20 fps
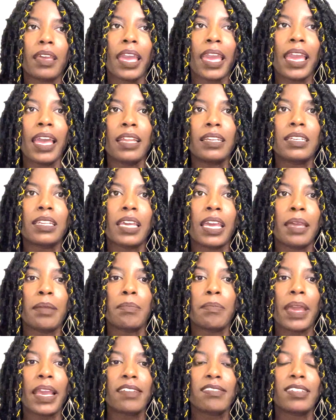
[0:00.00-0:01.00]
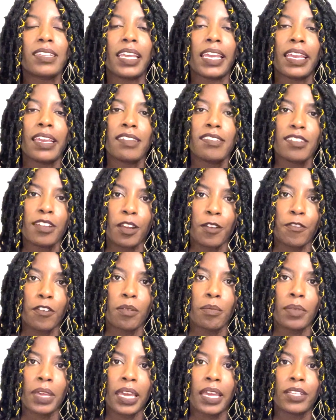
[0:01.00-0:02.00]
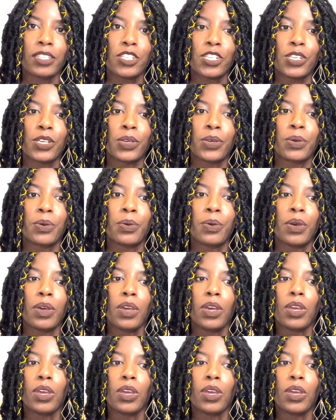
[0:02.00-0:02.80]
And it makes it easier for me to,